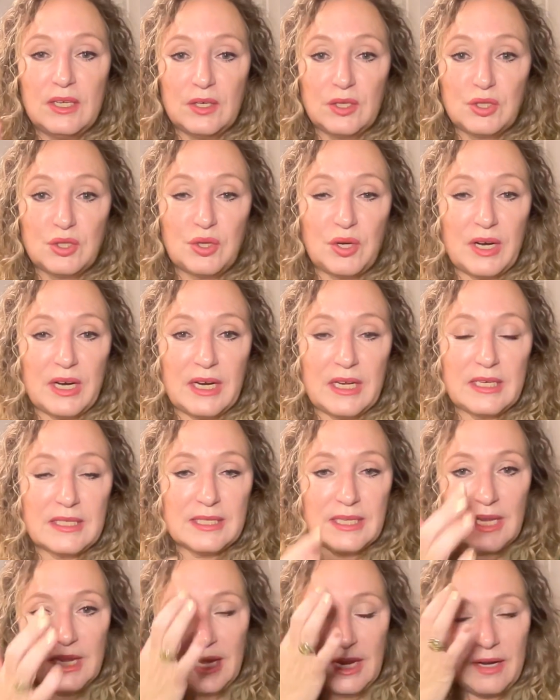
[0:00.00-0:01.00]
there are
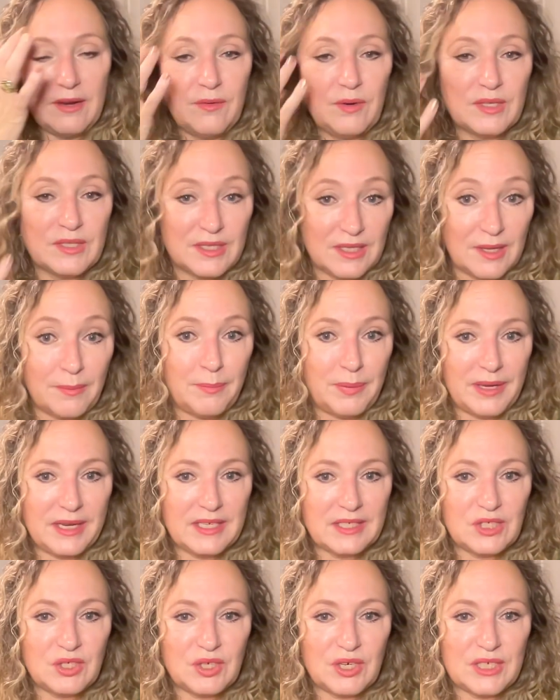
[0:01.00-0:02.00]
tricks. And of course, the
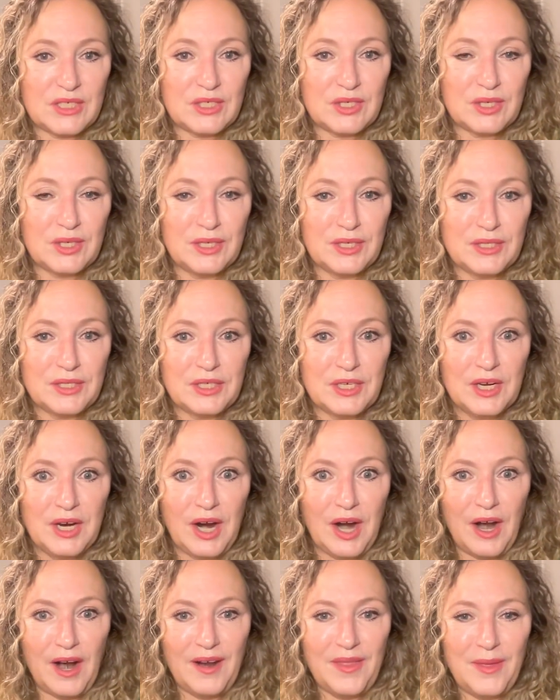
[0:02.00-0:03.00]
biggest tricksters
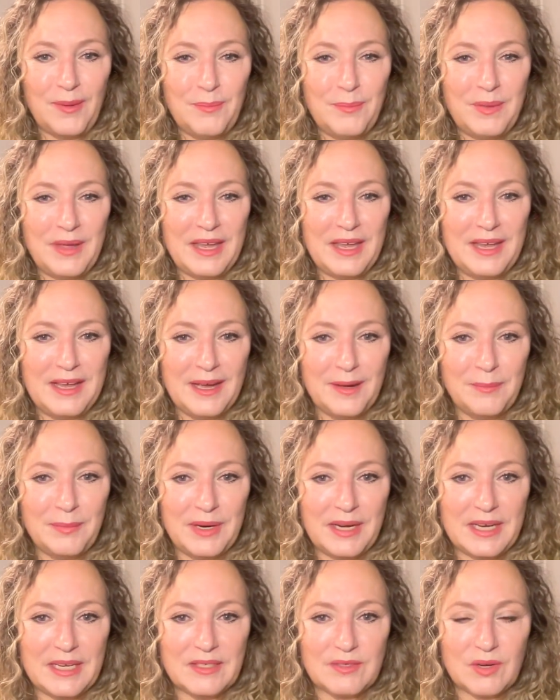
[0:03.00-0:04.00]
are the big
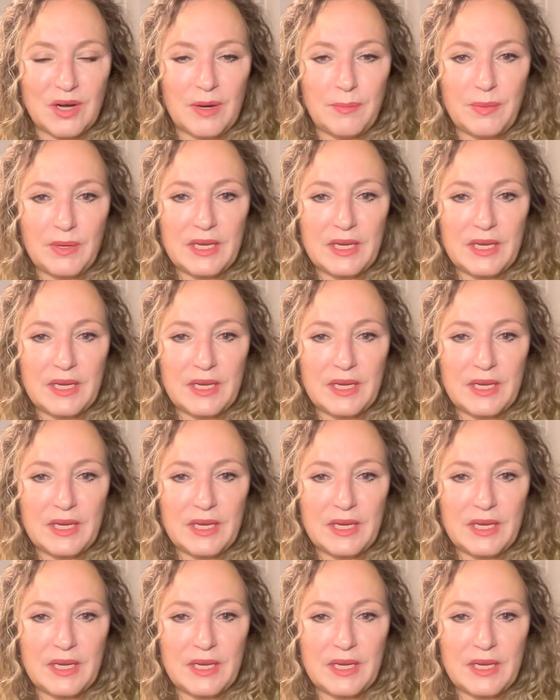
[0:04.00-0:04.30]
companies, right?